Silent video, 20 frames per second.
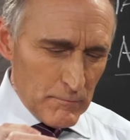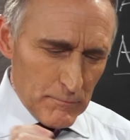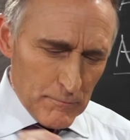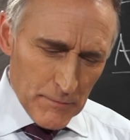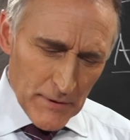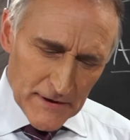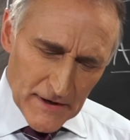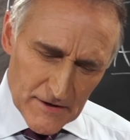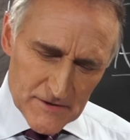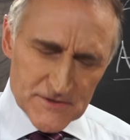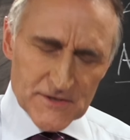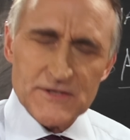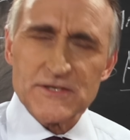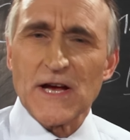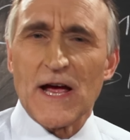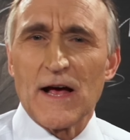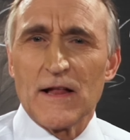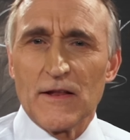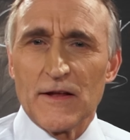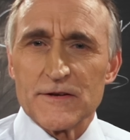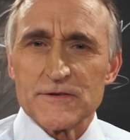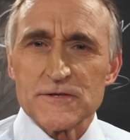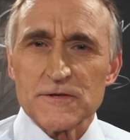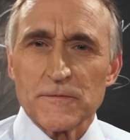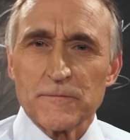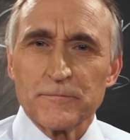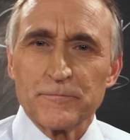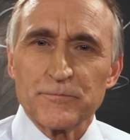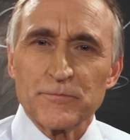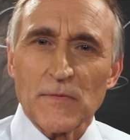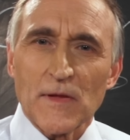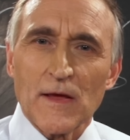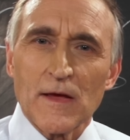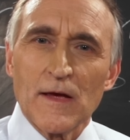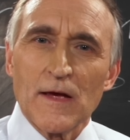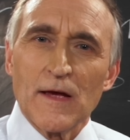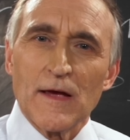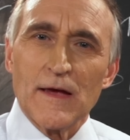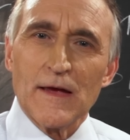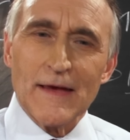But here's the challenge.
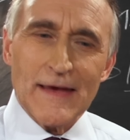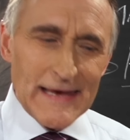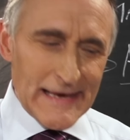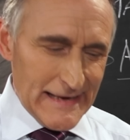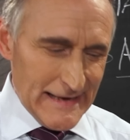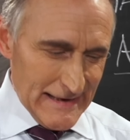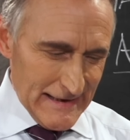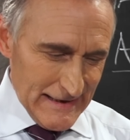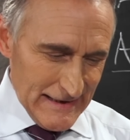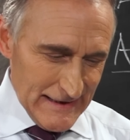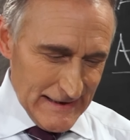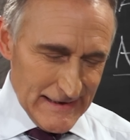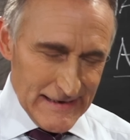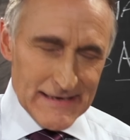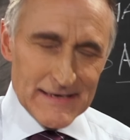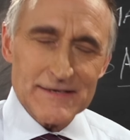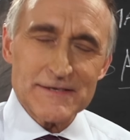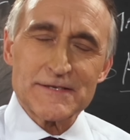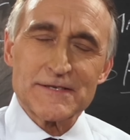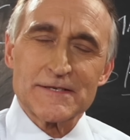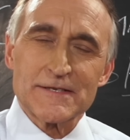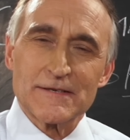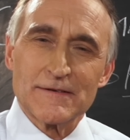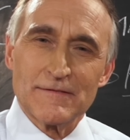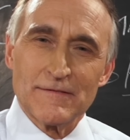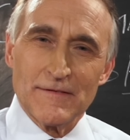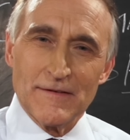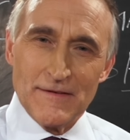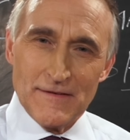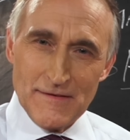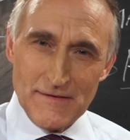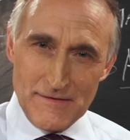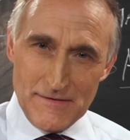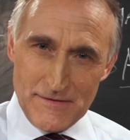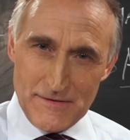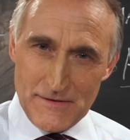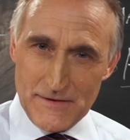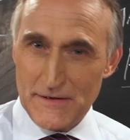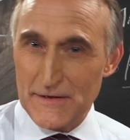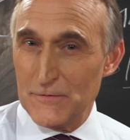Is
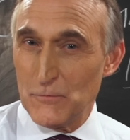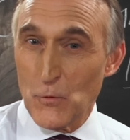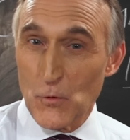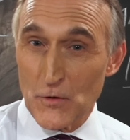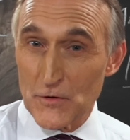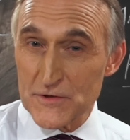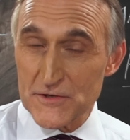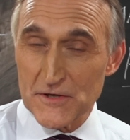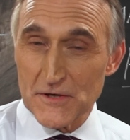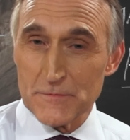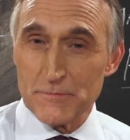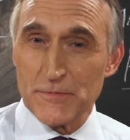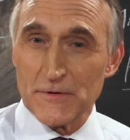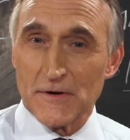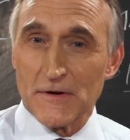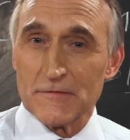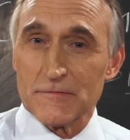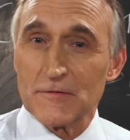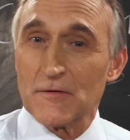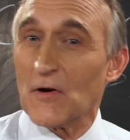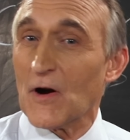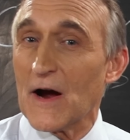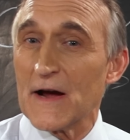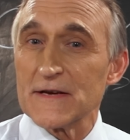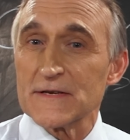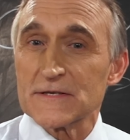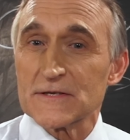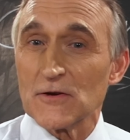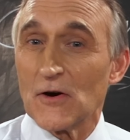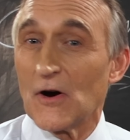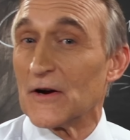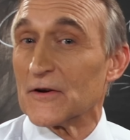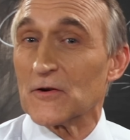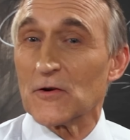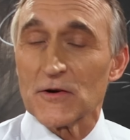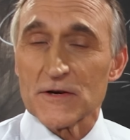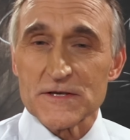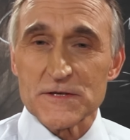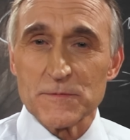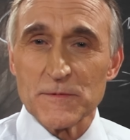the worship of Christ on
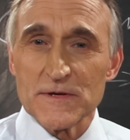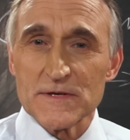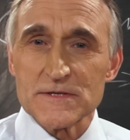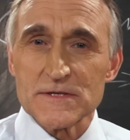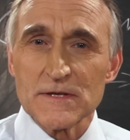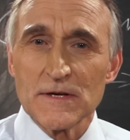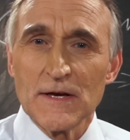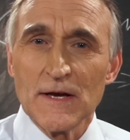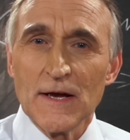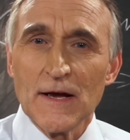Christmas,